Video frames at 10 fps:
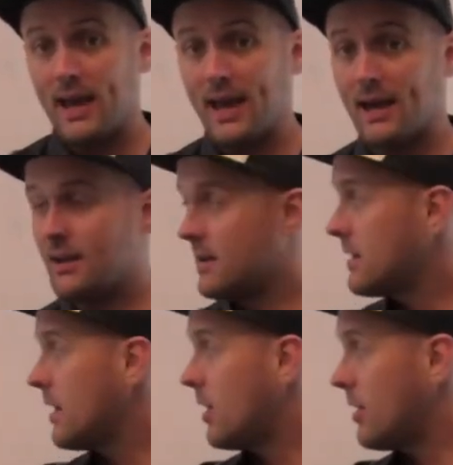
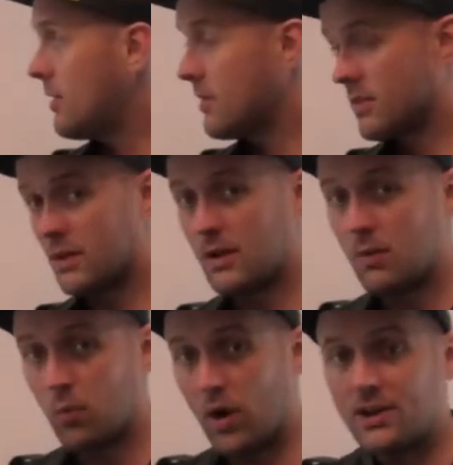And the
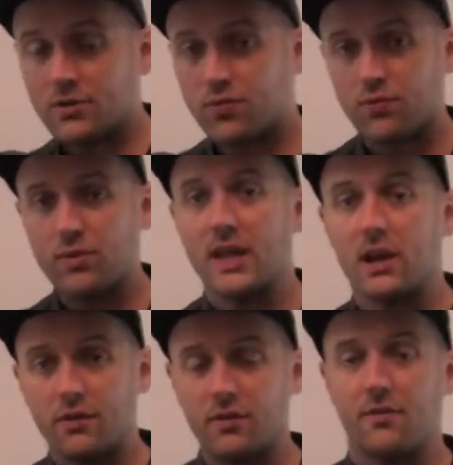one really
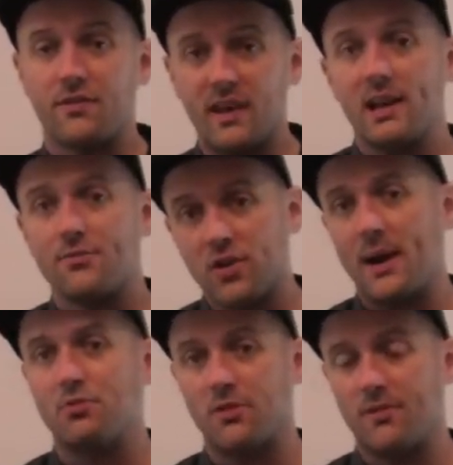sort of set of
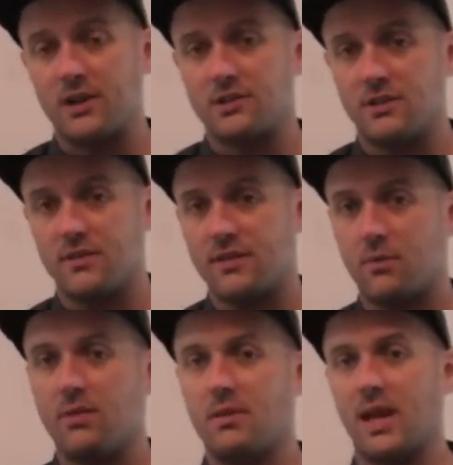trapdoor functions
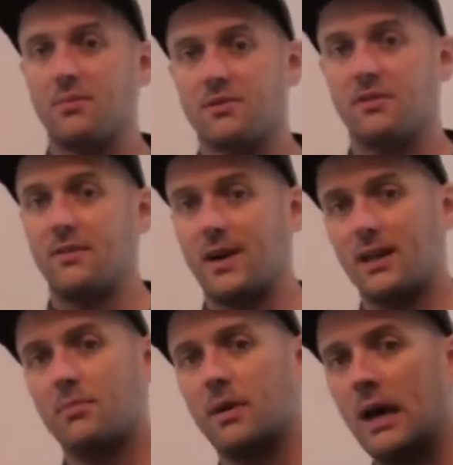that we've been able to
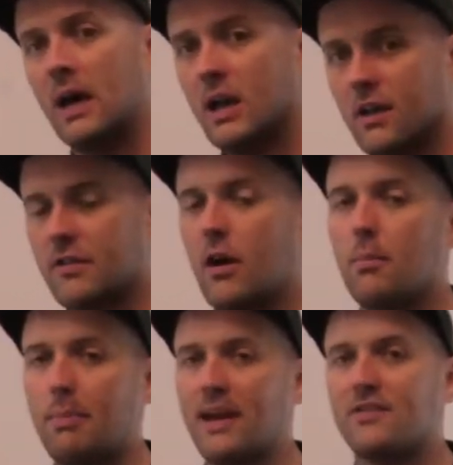develop is all
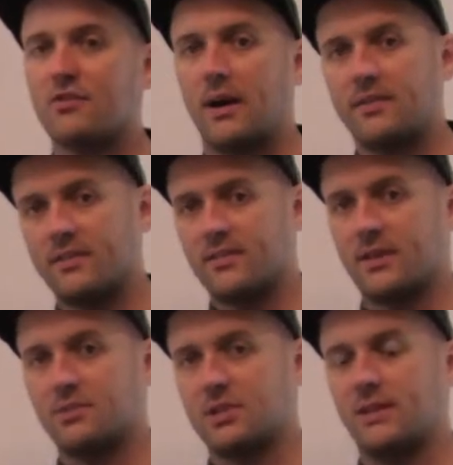based around this
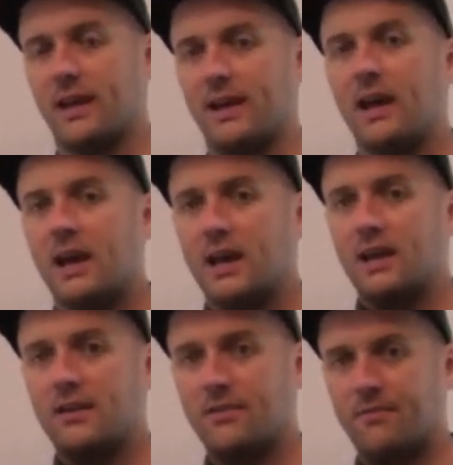assumption that
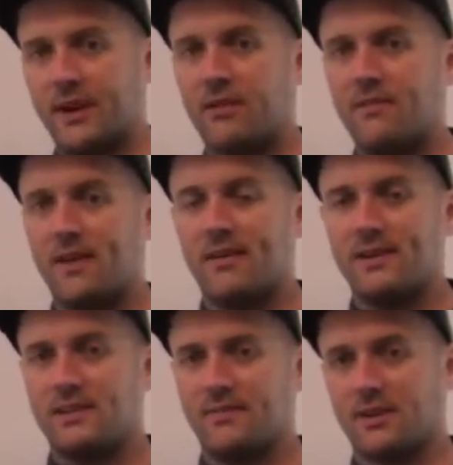it is very,
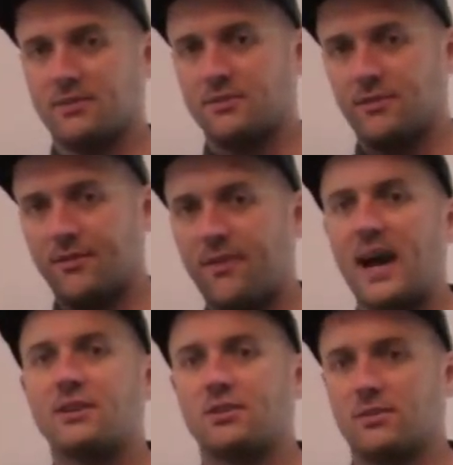very difficult to
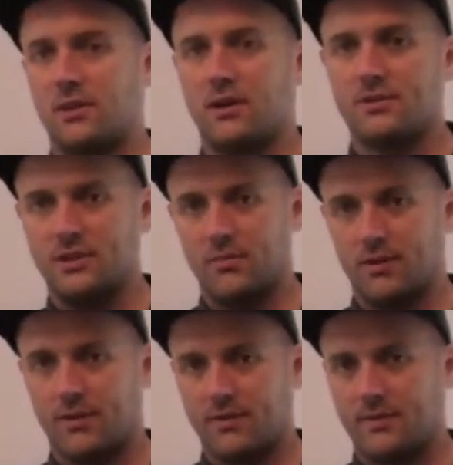factor large
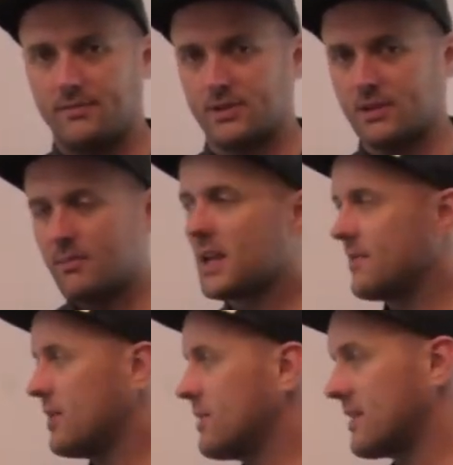numbers. So let me
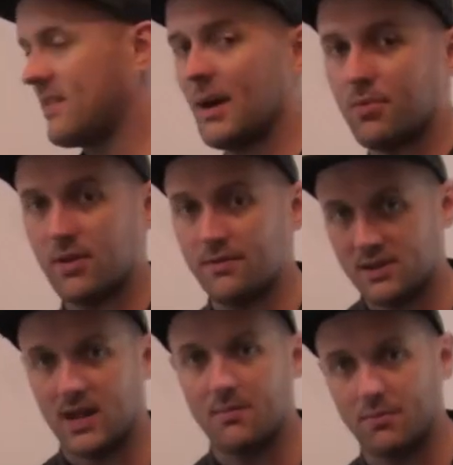give you an example of
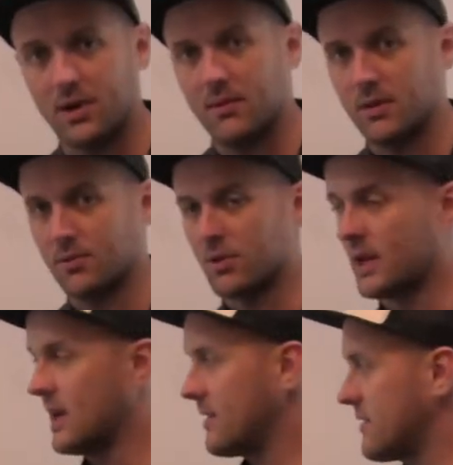the type of problem that we're
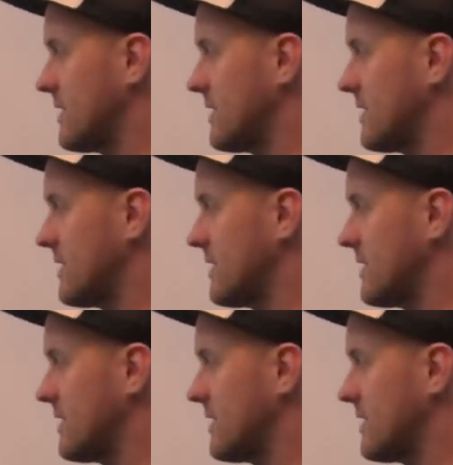looking at.